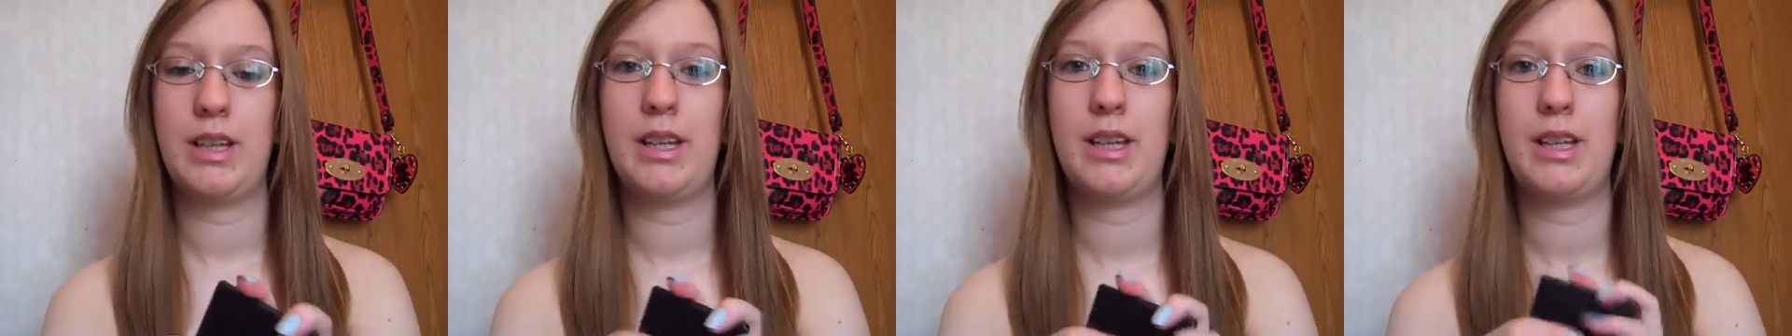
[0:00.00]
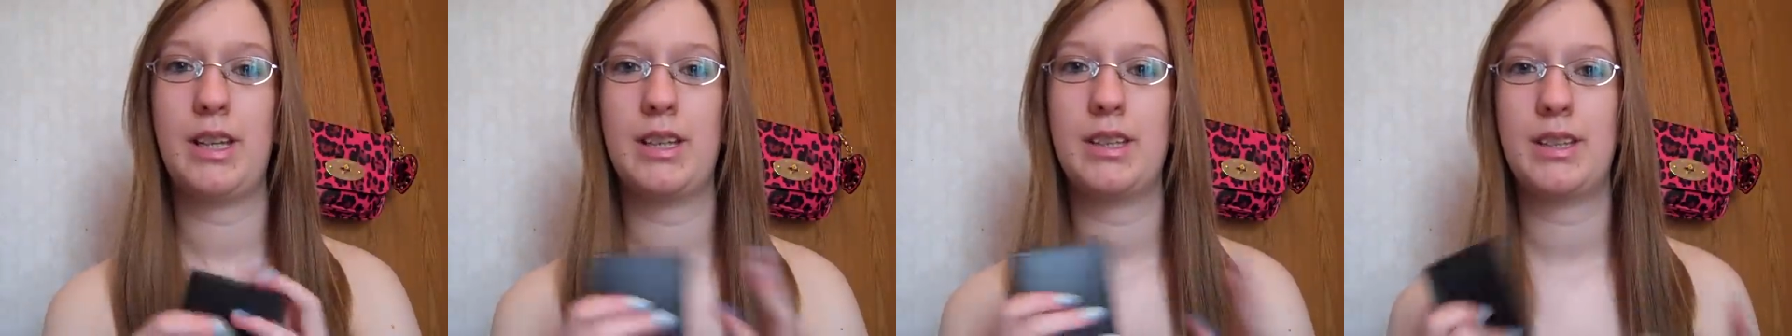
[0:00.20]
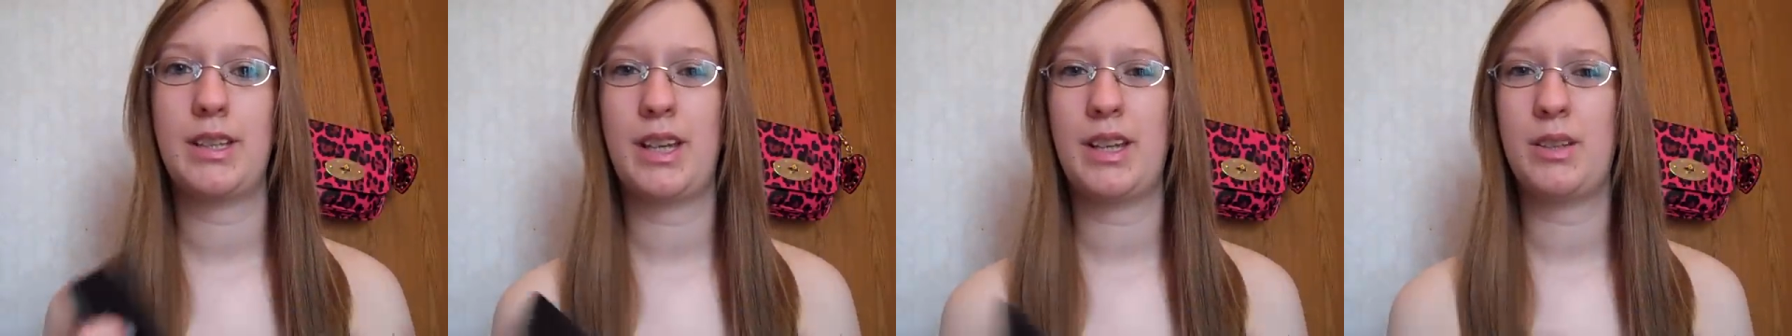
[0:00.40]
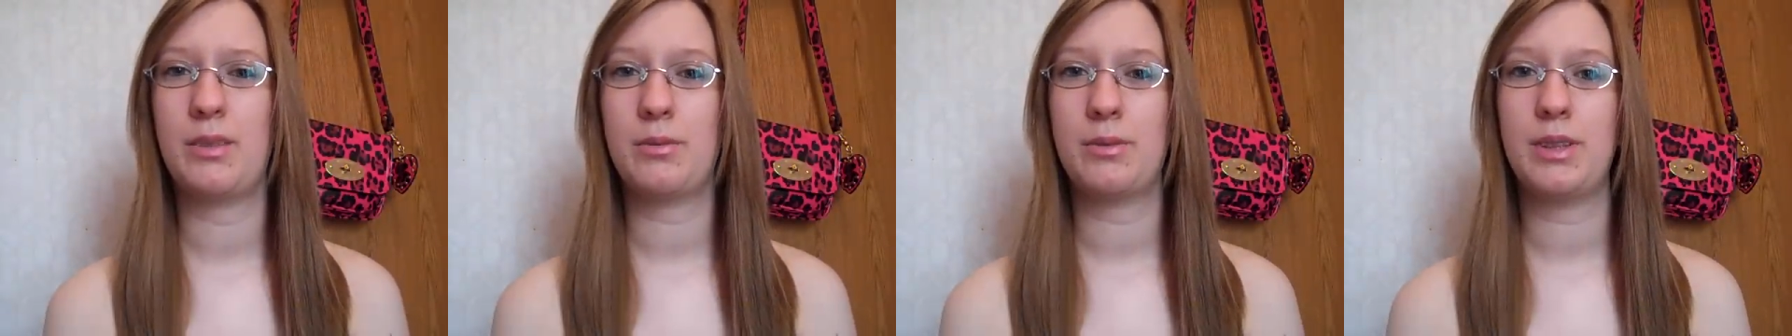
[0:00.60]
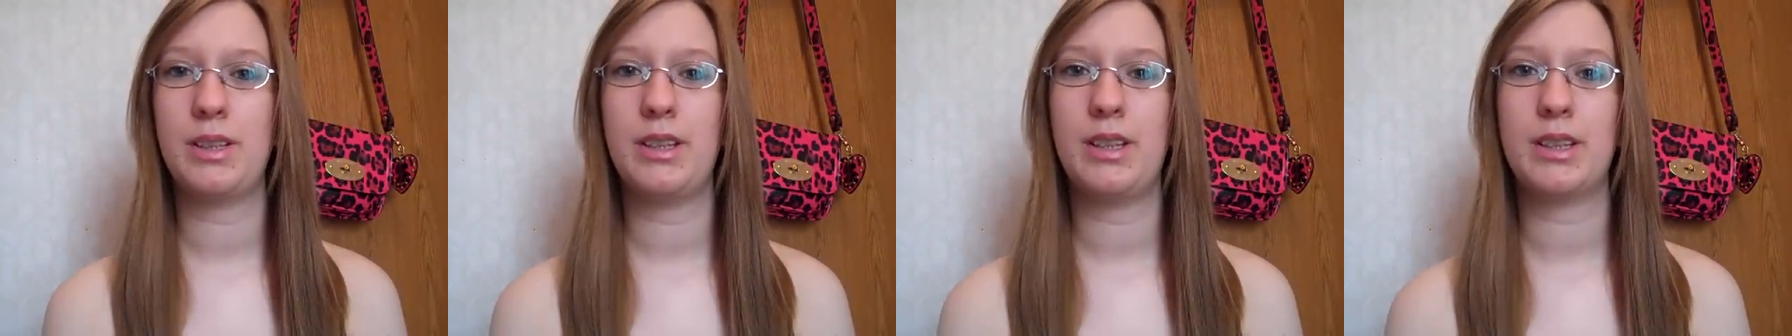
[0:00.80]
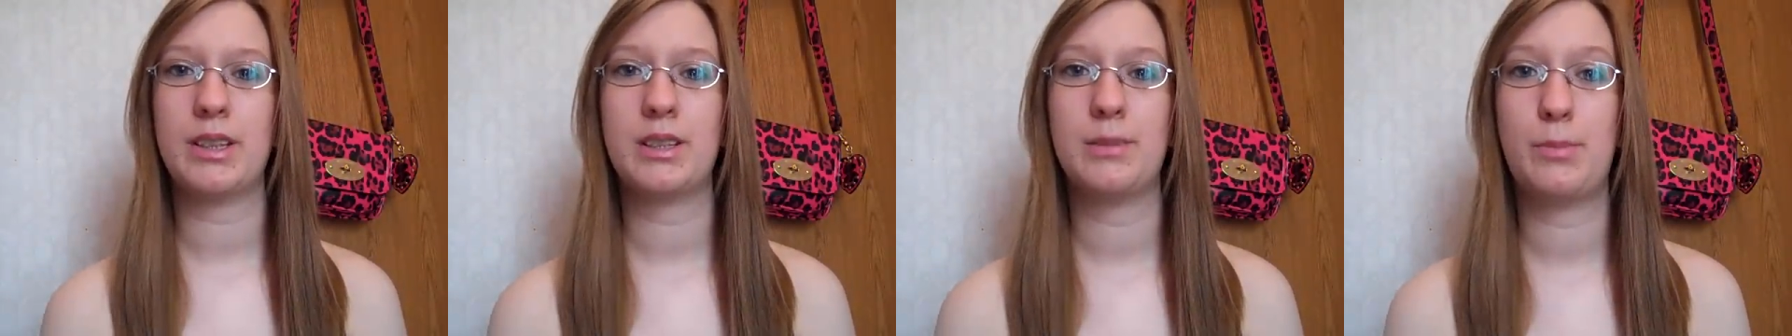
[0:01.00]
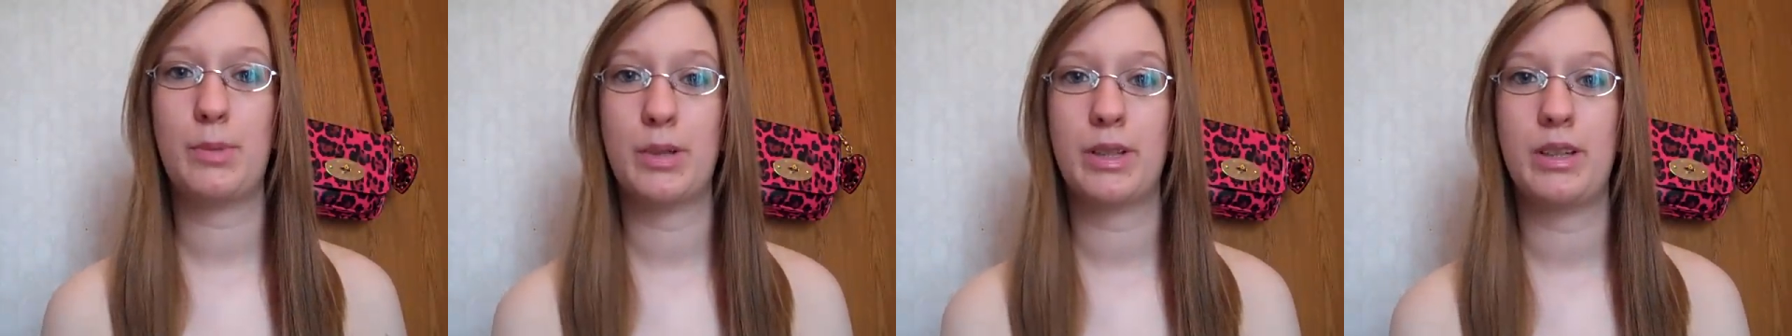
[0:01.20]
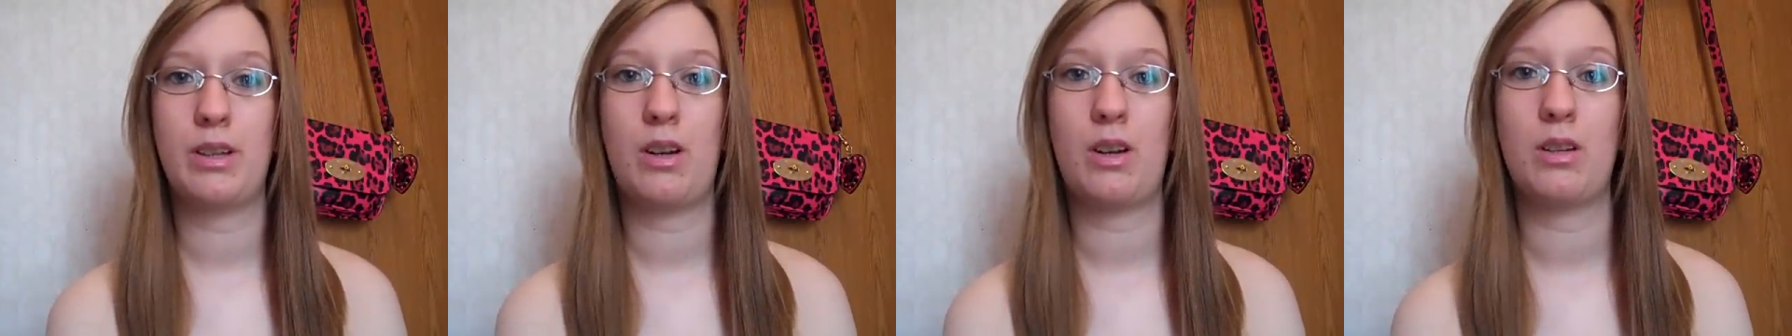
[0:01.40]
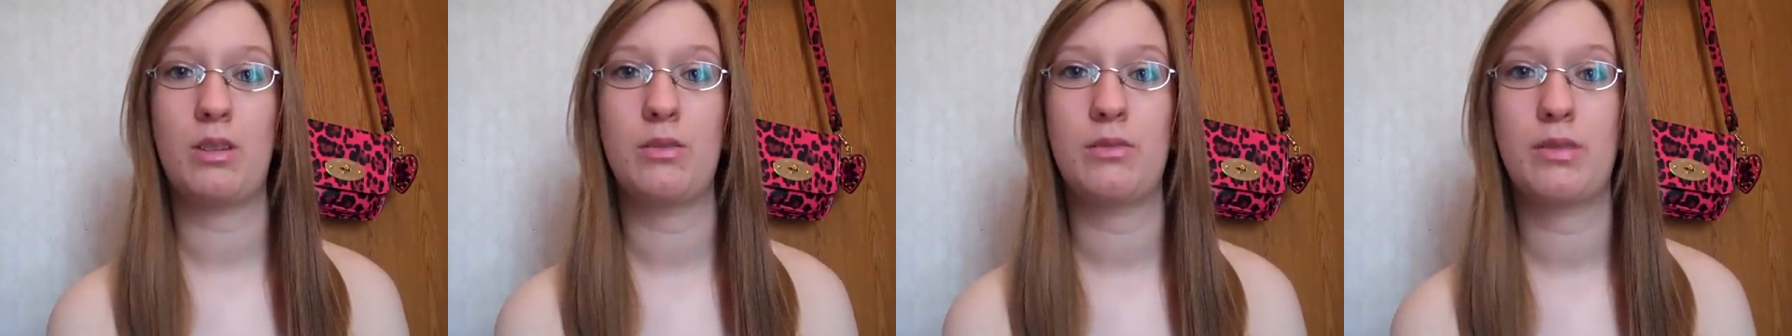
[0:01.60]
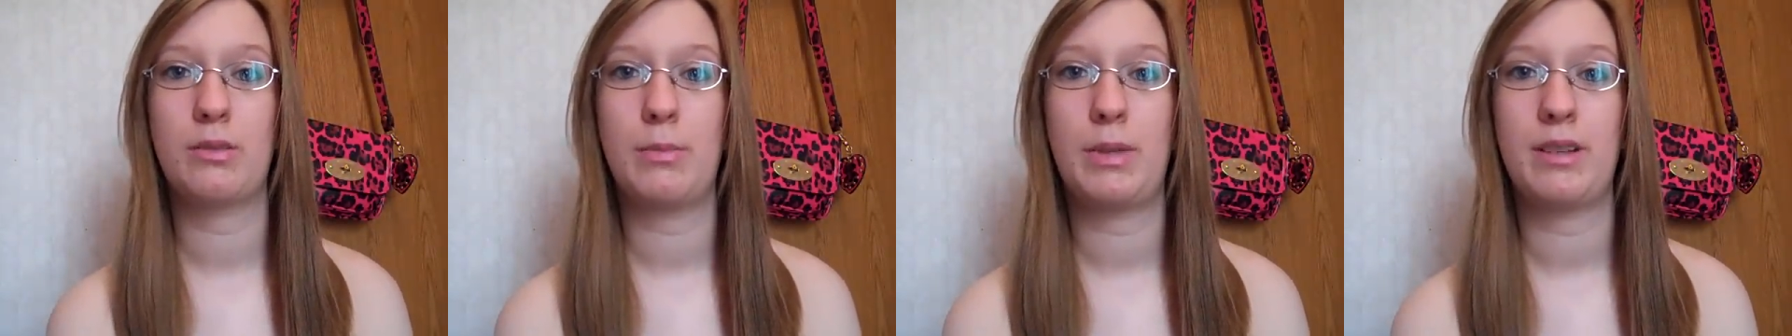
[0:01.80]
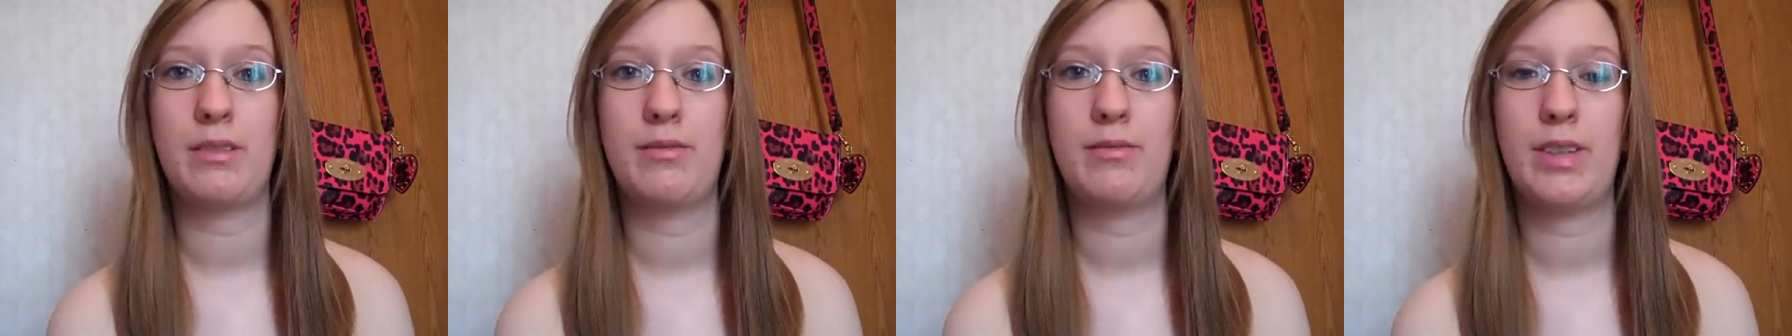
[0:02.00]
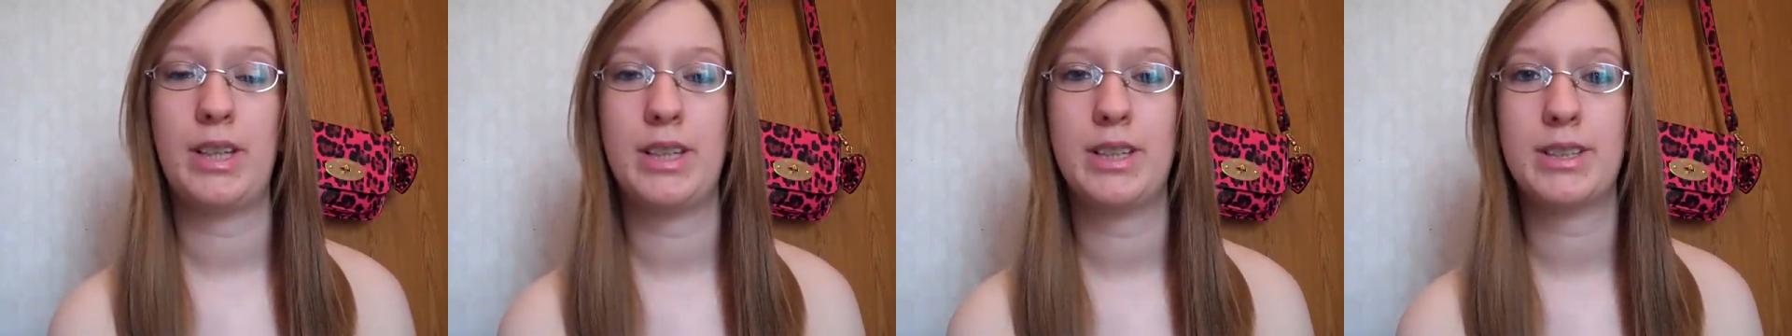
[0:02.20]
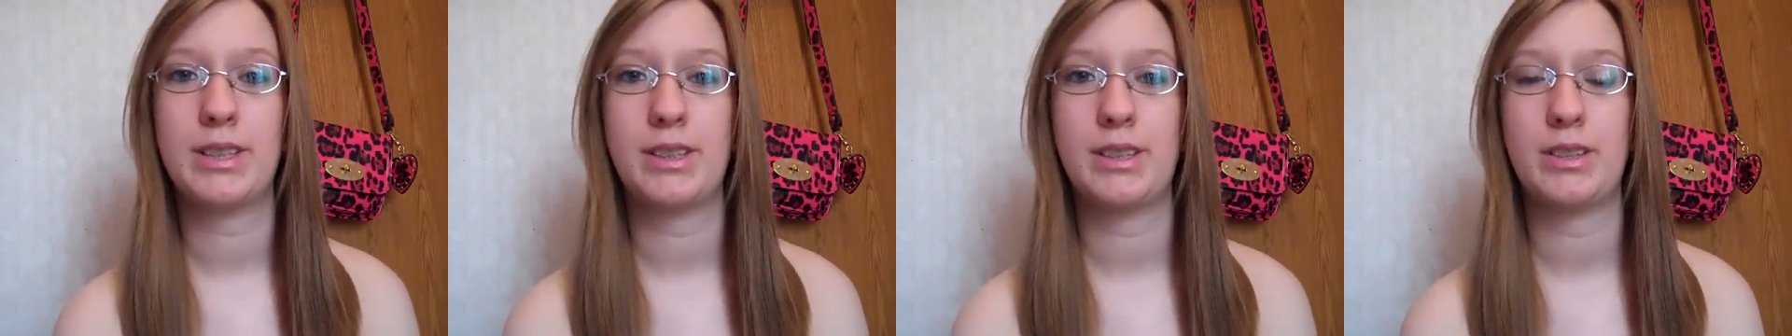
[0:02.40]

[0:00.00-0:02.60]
And I don't really like to put it all over my face.